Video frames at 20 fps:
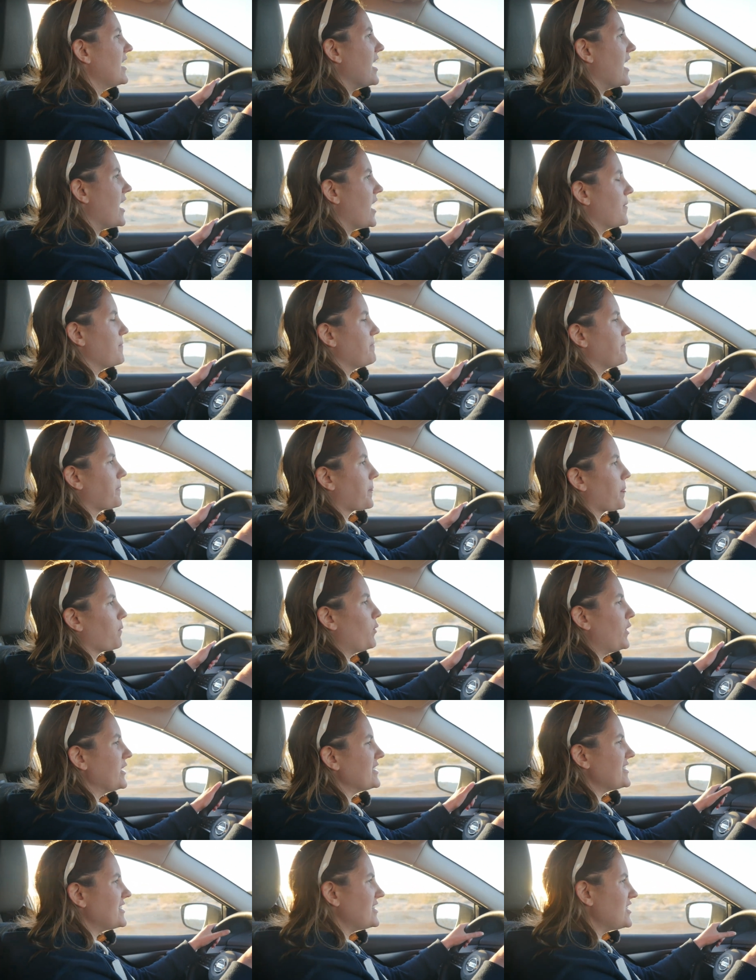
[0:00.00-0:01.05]
Um,
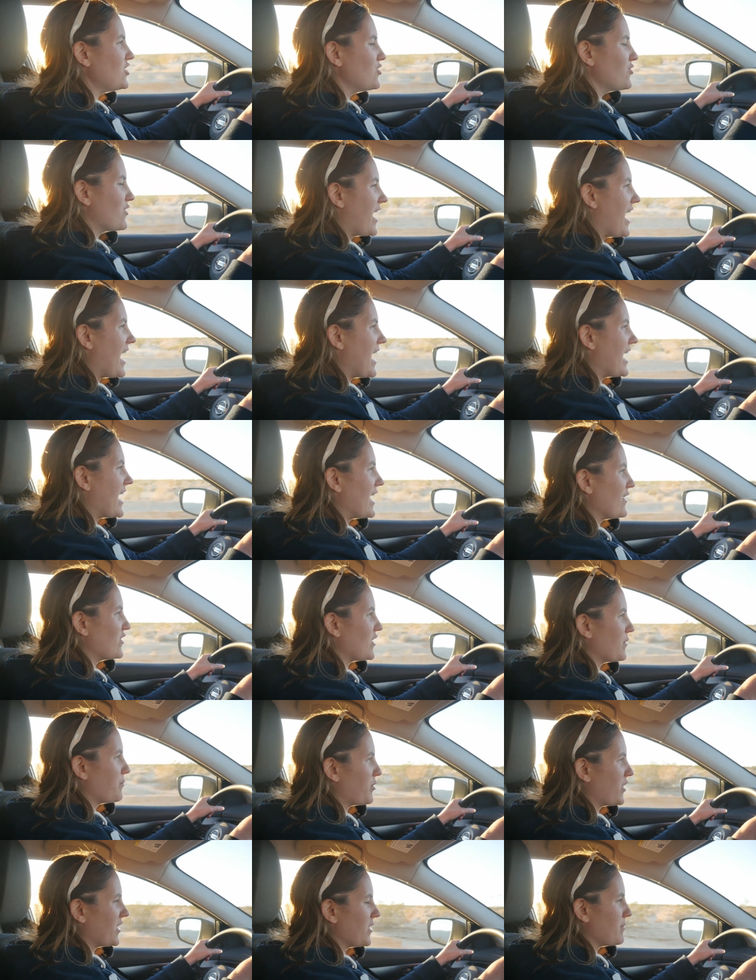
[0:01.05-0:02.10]
whereas in the UK, I
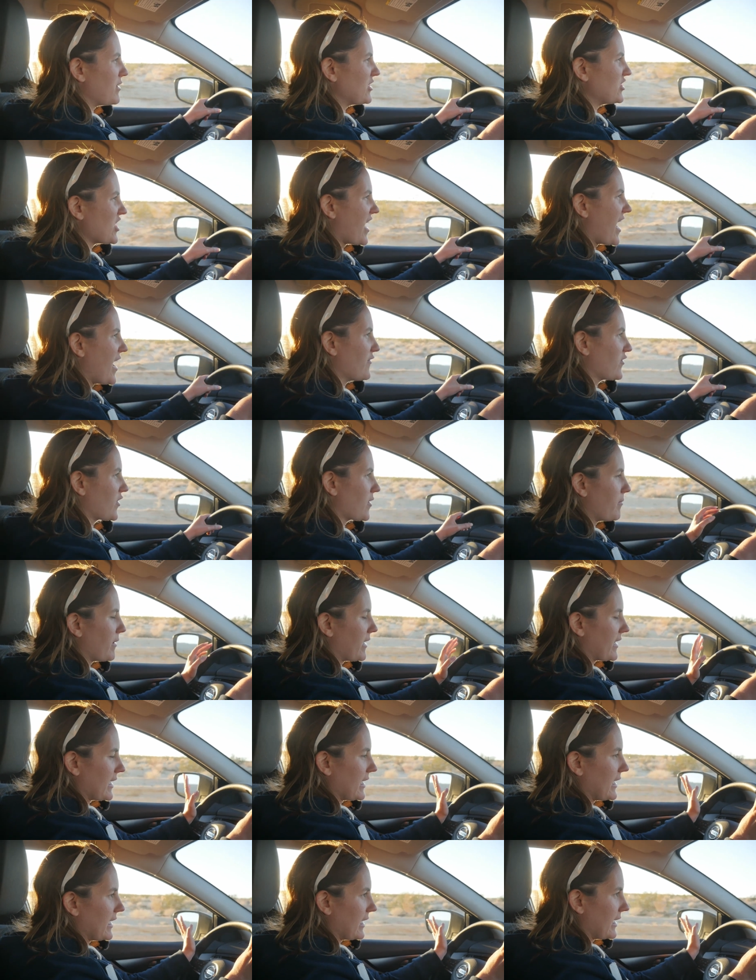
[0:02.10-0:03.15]
think pretty much
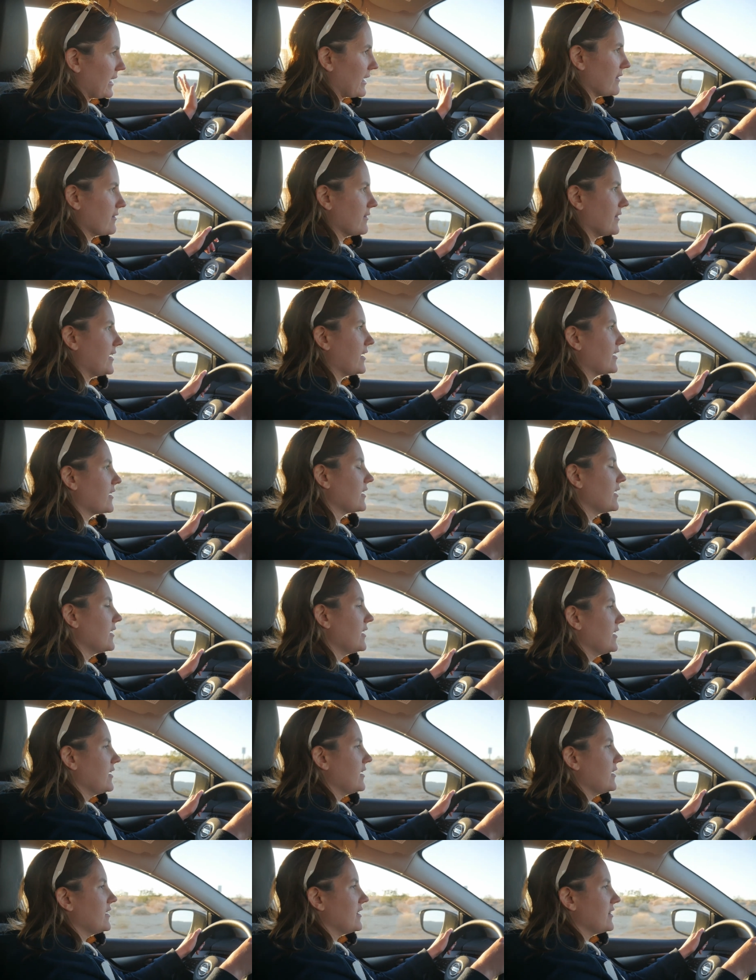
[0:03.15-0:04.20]
everybody like
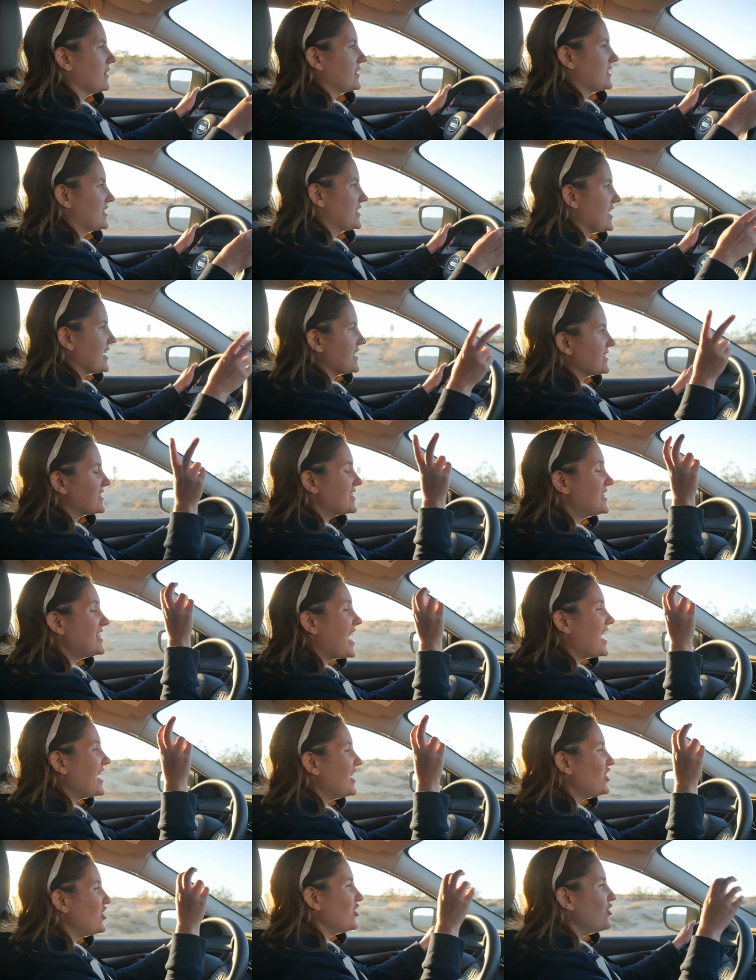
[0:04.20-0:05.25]
says
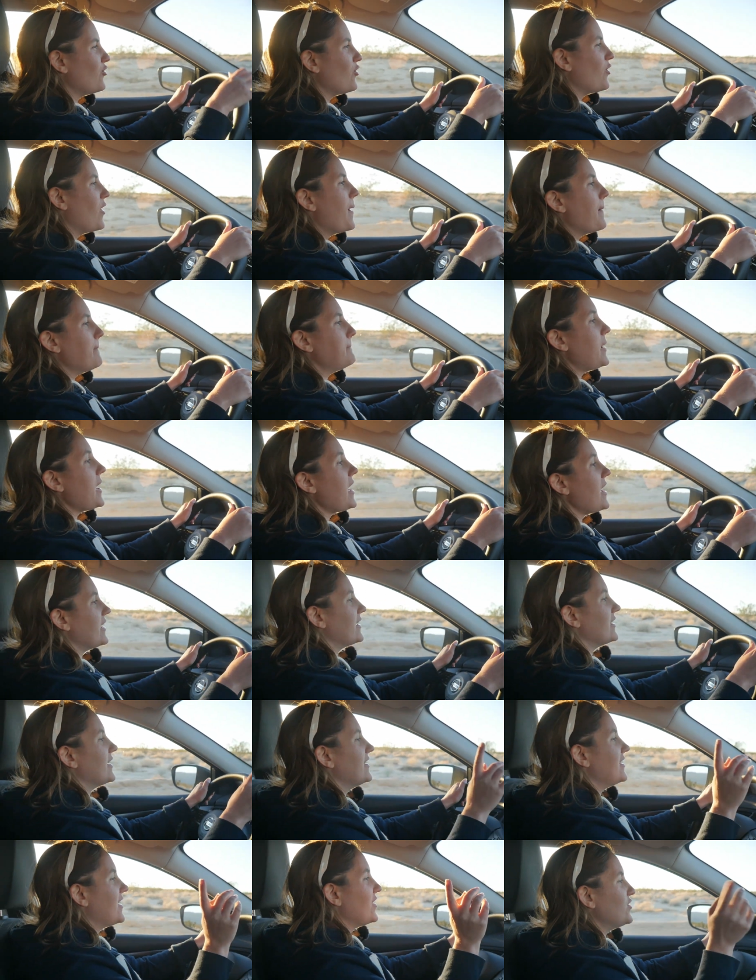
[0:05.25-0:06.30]
thank you.
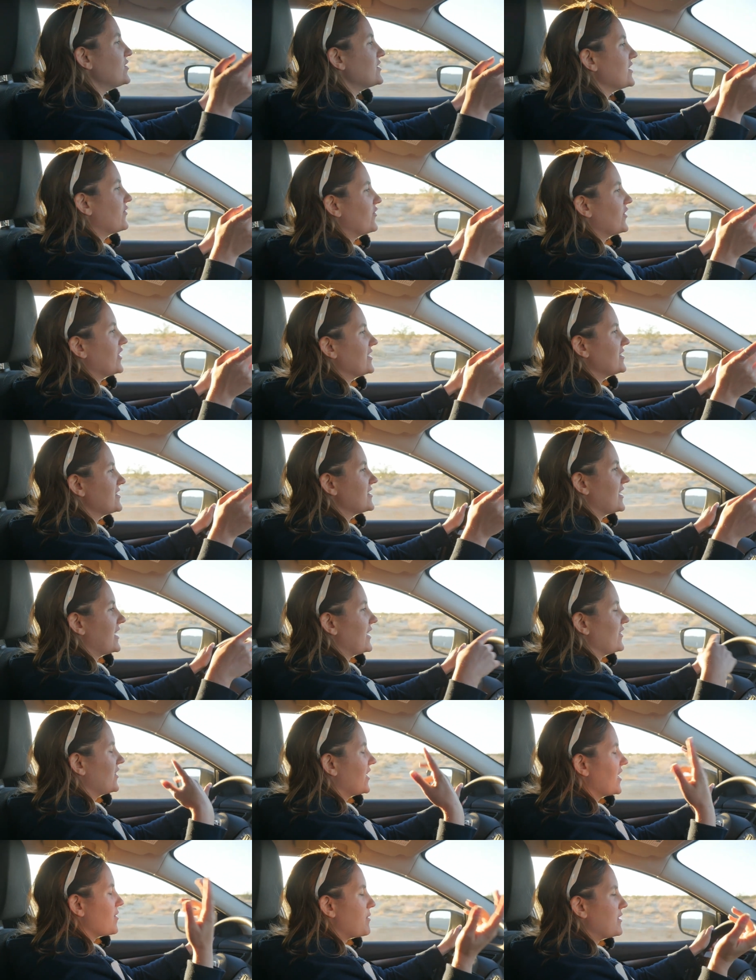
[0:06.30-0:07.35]
But another difference, and I
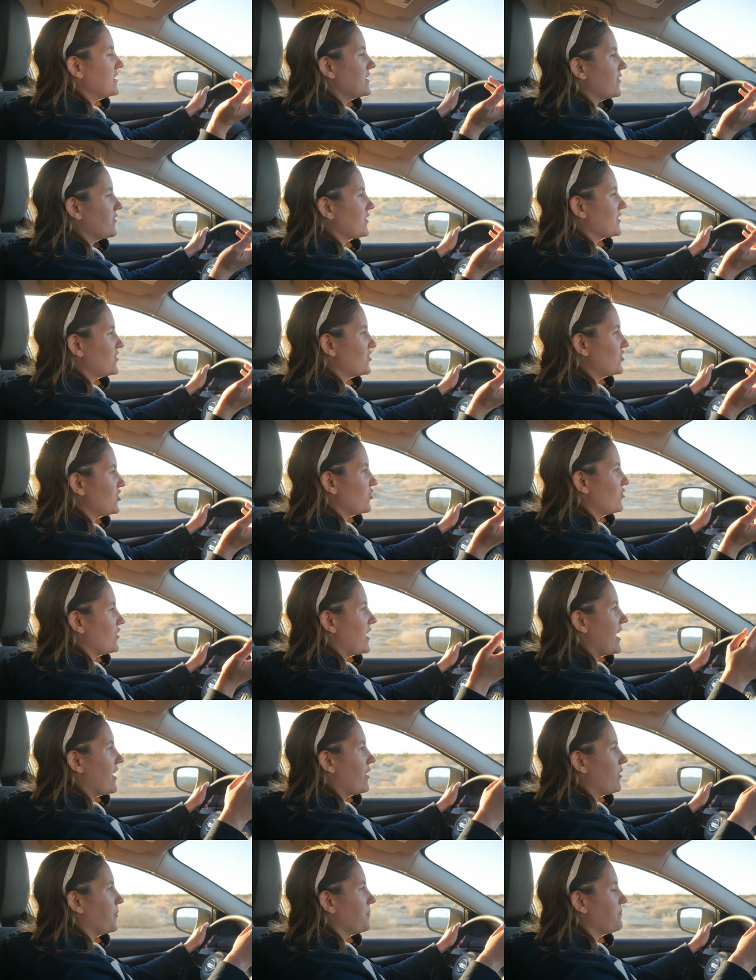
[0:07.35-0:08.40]
think I'm on difference two
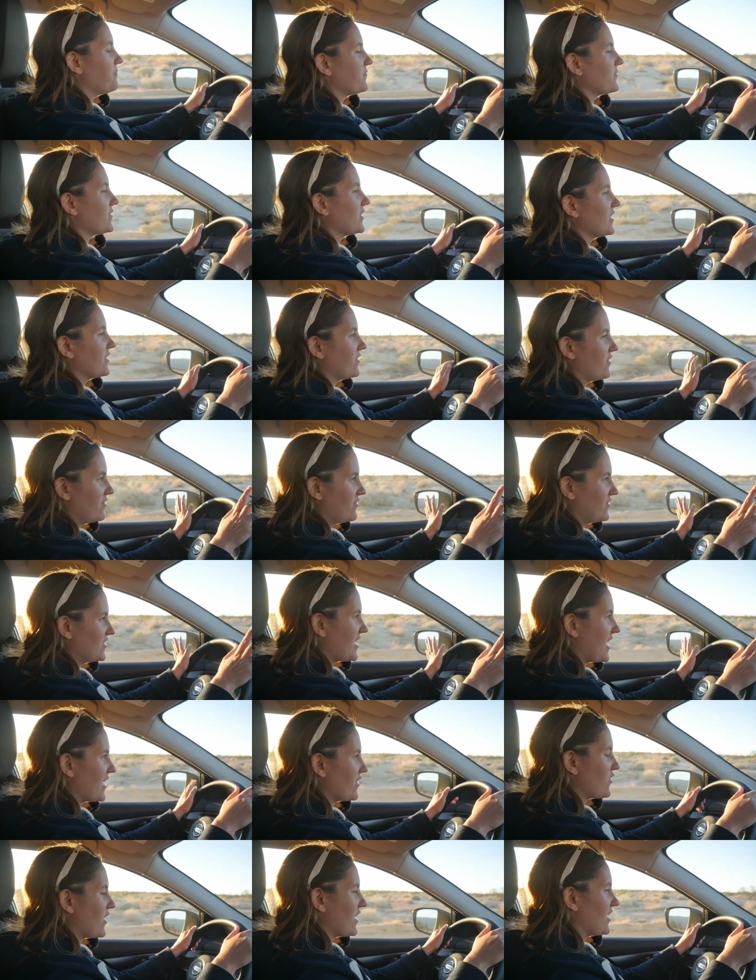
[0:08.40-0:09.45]
now,
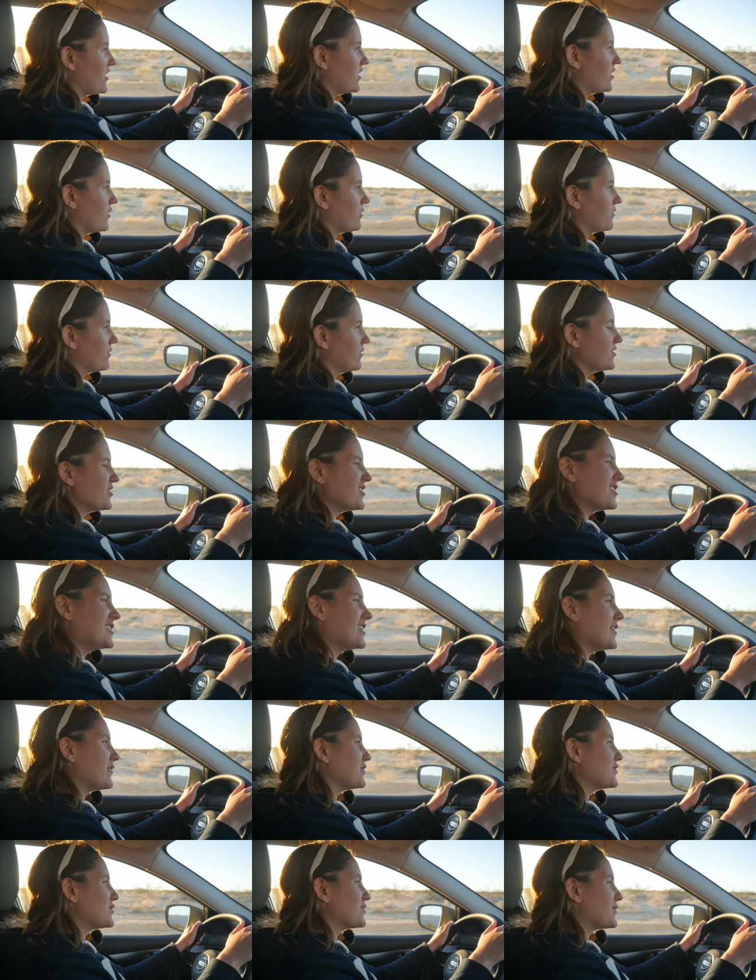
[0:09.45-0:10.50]
saying thank you. Or is this
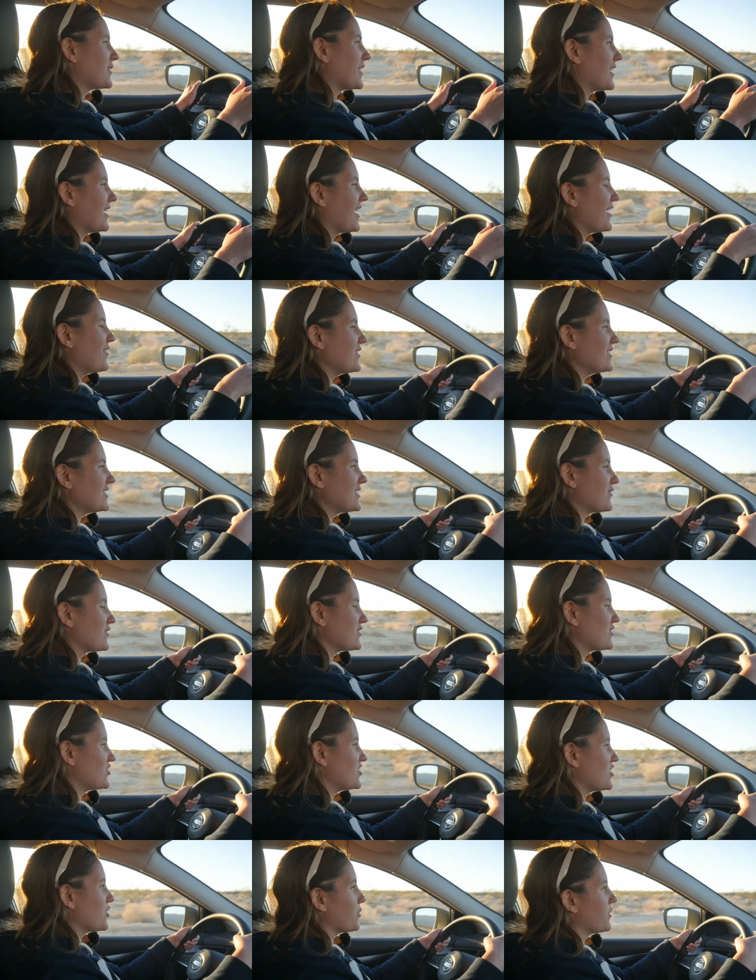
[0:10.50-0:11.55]
difference three? I think
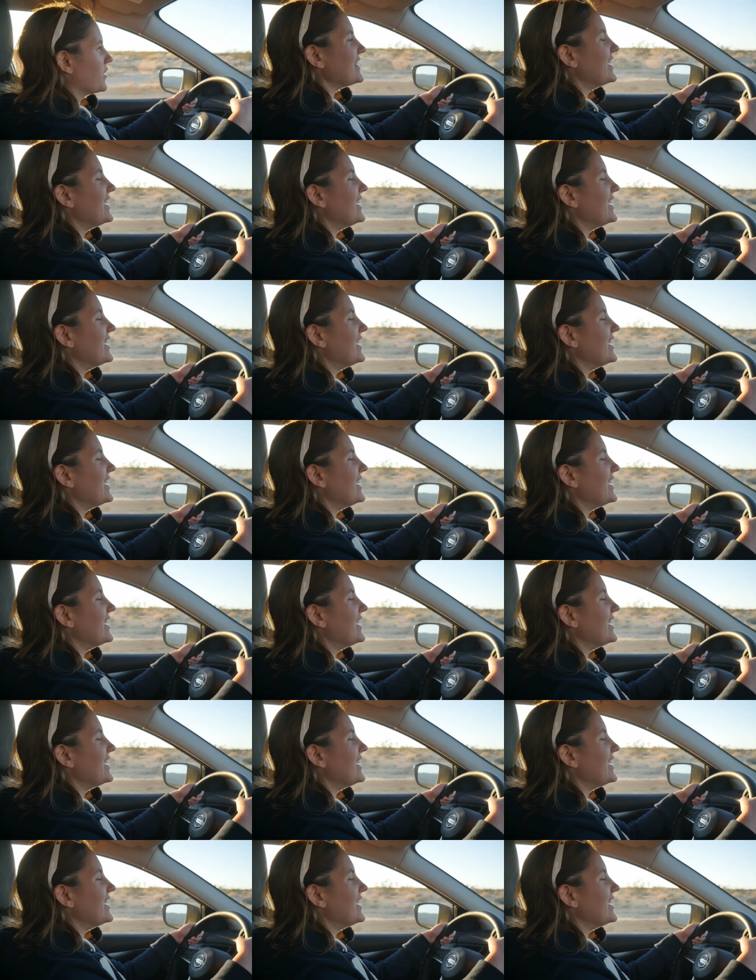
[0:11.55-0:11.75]
difference two.